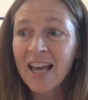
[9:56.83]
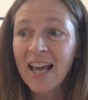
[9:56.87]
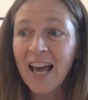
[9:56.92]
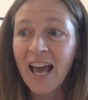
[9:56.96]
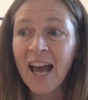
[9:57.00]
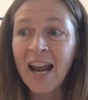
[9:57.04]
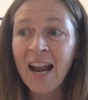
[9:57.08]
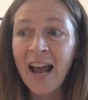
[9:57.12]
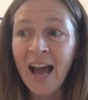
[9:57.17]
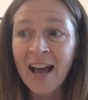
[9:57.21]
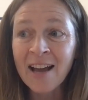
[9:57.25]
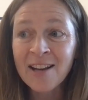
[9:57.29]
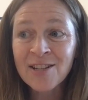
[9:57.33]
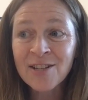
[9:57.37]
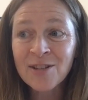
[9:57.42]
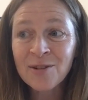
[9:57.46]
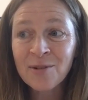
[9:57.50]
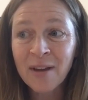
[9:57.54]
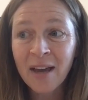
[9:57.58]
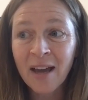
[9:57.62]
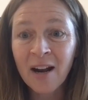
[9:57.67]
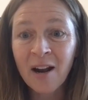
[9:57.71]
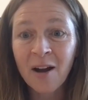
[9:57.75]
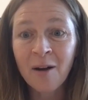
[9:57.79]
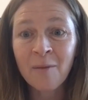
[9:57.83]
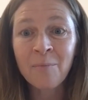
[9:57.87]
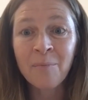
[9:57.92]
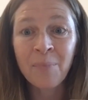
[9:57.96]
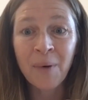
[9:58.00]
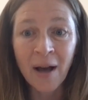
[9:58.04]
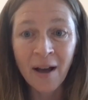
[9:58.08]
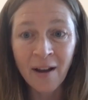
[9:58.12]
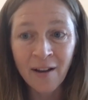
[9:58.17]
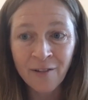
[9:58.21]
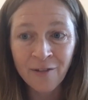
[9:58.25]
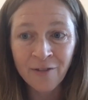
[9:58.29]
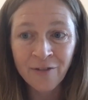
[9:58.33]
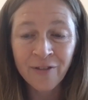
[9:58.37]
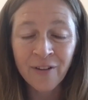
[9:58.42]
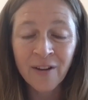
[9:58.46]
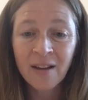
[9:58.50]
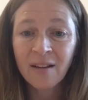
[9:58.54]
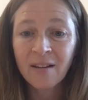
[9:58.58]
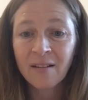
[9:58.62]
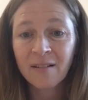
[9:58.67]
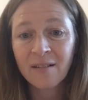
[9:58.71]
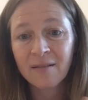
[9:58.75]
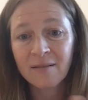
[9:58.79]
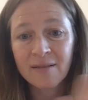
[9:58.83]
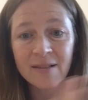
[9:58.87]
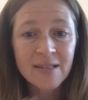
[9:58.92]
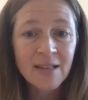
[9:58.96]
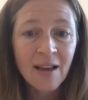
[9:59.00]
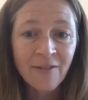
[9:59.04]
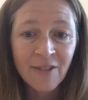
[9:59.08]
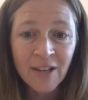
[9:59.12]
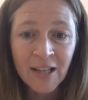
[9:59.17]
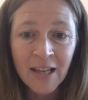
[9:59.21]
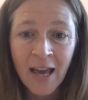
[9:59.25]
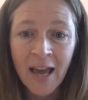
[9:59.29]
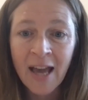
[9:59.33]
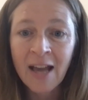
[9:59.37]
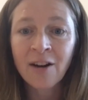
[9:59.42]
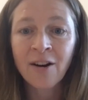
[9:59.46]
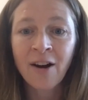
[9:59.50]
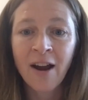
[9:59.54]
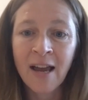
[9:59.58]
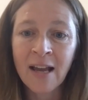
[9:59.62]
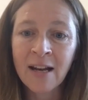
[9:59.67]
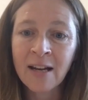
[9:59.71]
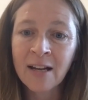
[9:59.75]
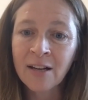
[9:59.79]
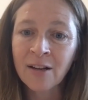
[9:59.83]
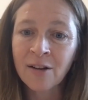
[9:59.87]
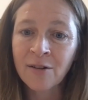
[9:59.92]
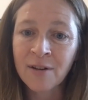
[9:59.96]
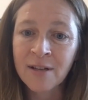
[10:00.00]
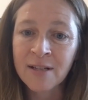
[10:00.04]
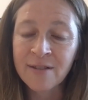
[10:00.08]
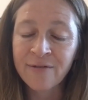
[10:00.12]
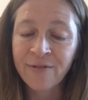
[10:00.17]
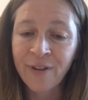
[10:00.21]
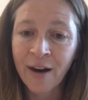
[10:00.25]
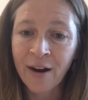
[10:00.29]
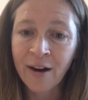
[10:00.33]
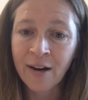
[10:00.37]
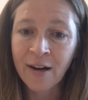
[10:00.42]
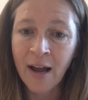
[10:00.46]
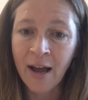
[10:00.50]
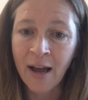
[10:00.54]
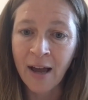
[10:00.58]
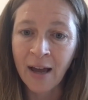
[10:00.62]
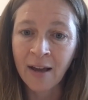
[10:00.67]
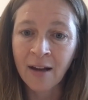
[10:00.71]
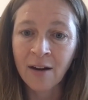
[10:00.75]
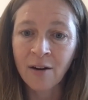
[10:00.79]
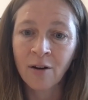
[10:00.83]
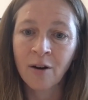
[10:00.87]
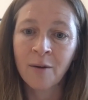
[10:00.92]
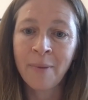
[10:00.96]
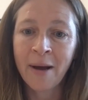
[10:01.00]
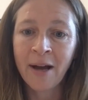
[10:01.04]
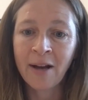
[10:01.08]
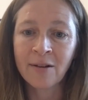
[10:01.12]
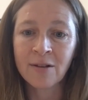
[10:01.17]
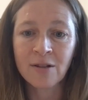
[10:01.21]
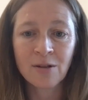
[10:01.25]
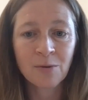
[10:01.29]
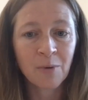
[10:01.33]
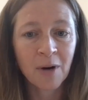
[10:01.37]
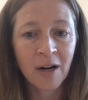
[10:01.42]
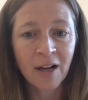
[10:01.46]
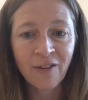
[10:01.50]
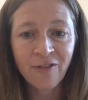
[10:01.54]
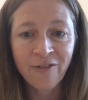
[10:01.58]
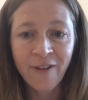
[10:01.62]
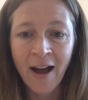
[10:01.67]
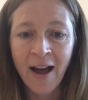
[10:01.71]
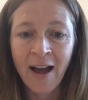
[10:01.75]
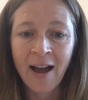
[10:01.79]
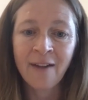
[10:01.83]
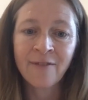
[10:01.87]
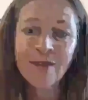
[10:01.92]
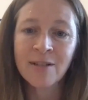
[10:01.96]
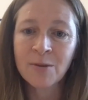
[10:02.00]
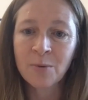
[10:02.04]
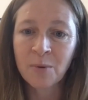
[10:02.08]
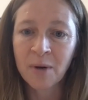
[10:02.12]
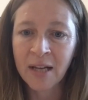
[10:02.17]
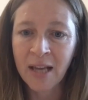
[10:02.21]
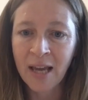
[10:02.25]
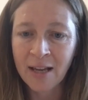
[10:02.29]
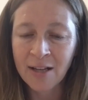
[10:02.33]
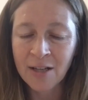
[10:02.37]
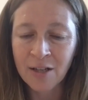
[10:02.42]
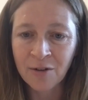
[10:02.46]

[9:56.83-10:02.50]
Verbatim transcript: And as you get above seventy-eight or eighty degrees Fahrenheit, or about twenty-five to twenty-eight